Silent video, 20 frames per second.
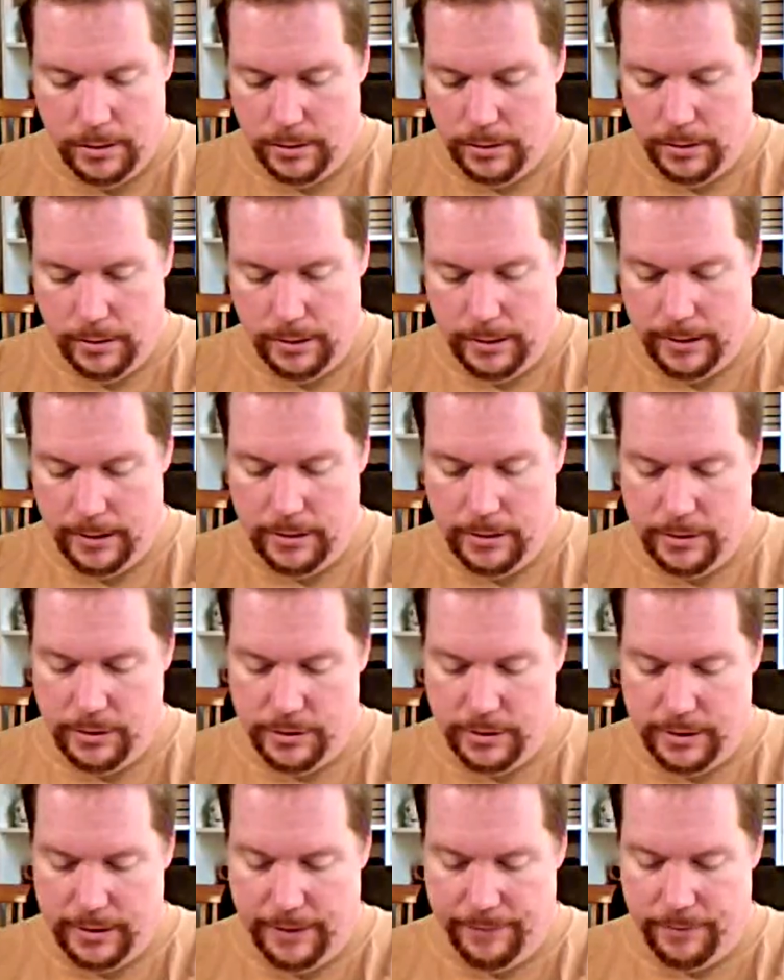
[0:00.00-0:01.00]
It's
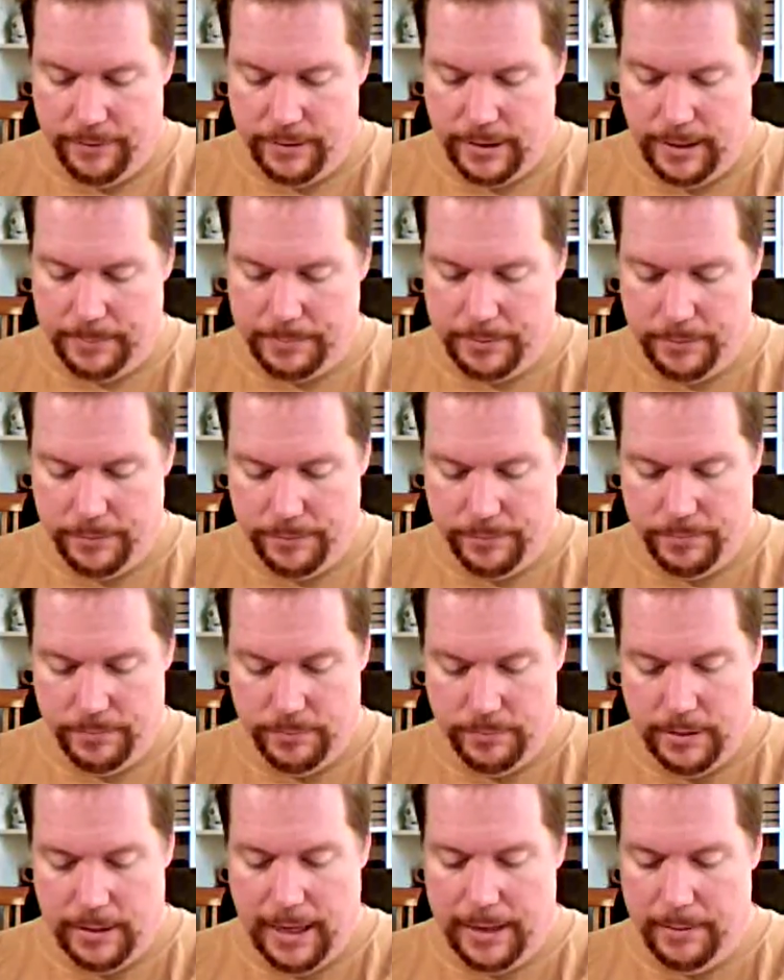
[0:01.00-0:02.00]
just a
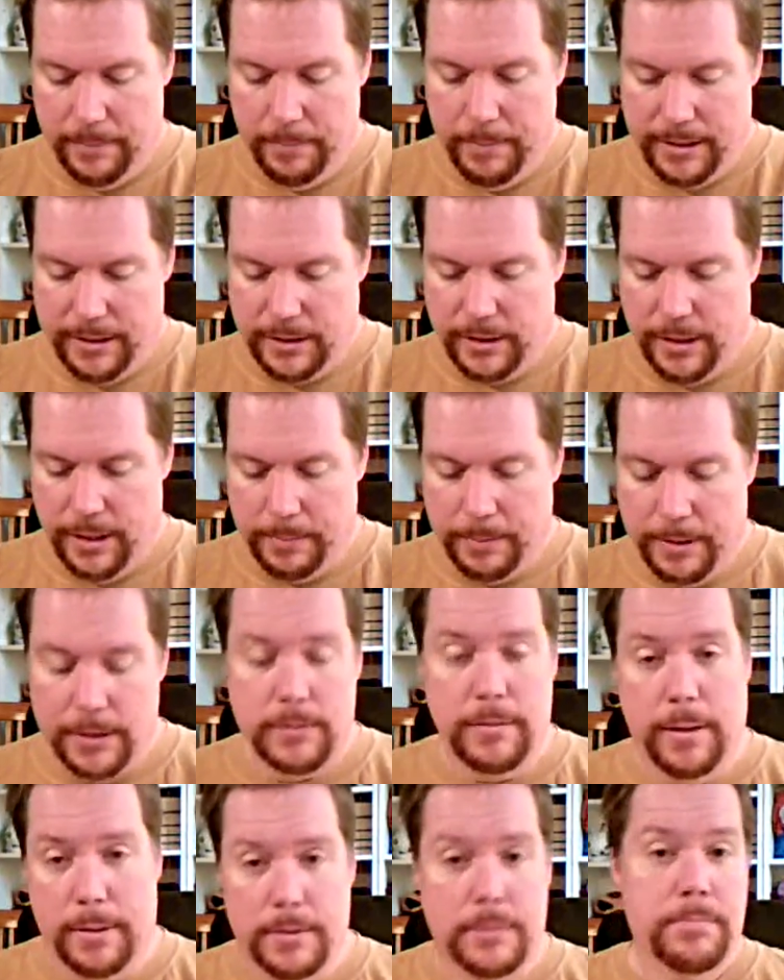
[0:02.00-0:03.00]
lot of mix there, but
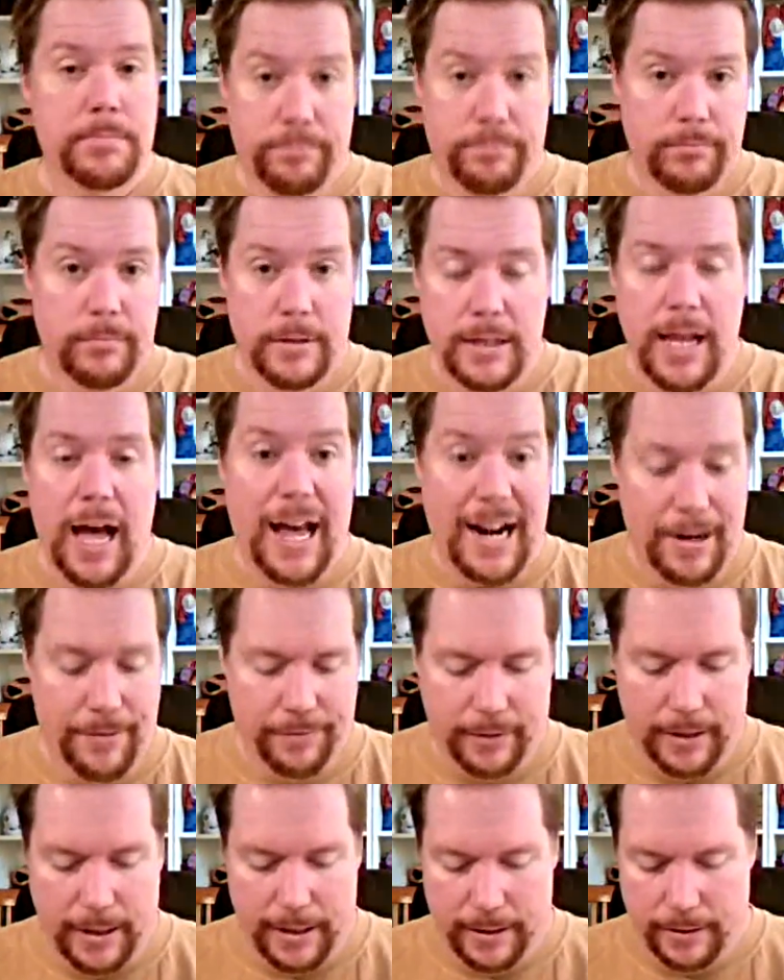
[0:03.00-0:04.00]
it's not a
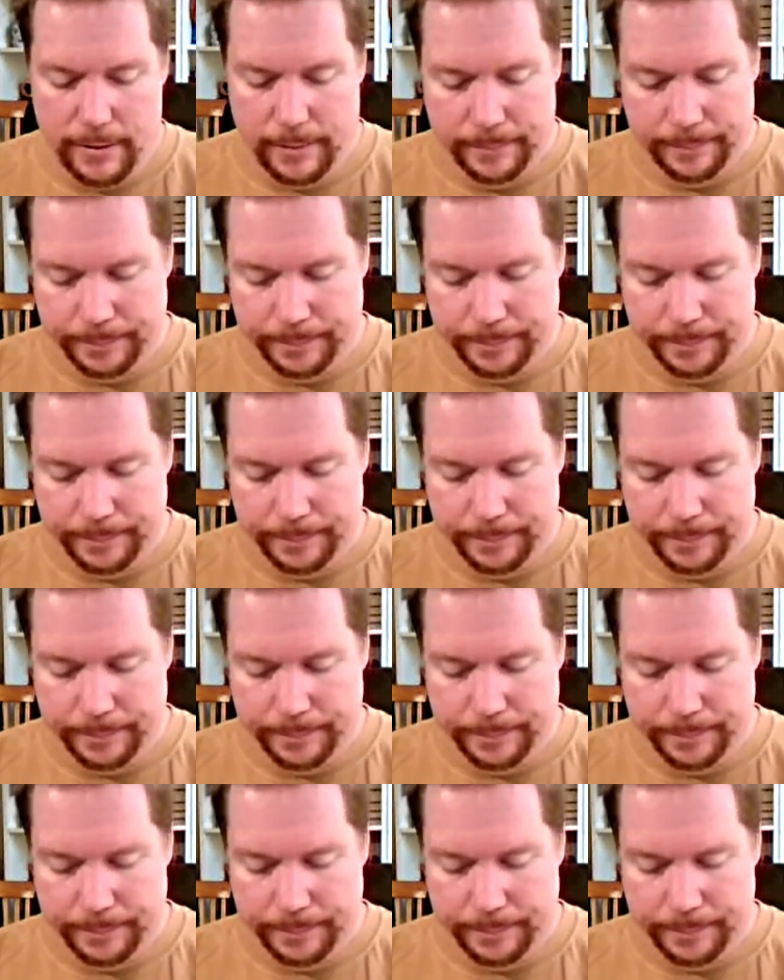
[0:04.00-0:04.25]
flake.